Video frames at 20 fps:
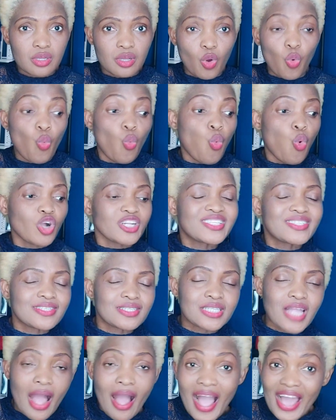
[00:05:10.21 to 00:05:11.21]
What
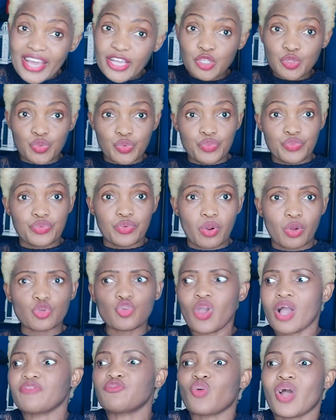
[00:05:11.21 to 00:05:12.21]
did I do wrong?
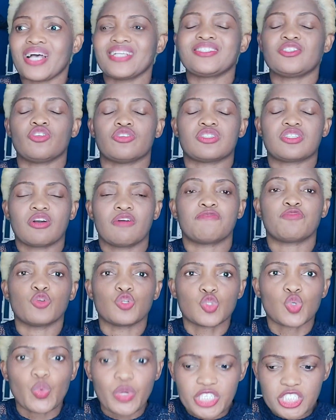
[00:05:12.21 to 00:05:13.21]
You have to ask yourself
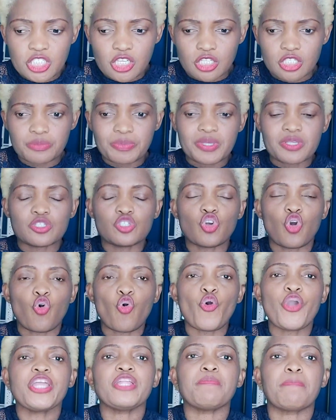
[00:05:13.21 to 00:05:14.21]
those questions because you're
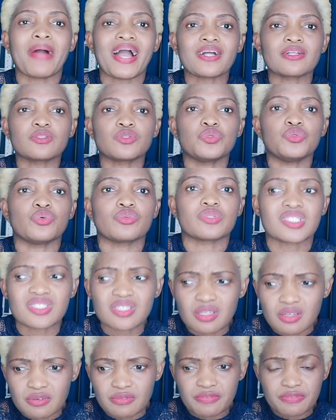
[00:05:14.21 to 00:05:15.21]
going back to
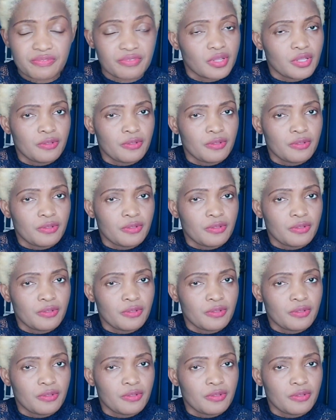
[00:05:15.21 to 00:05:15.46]
yourself,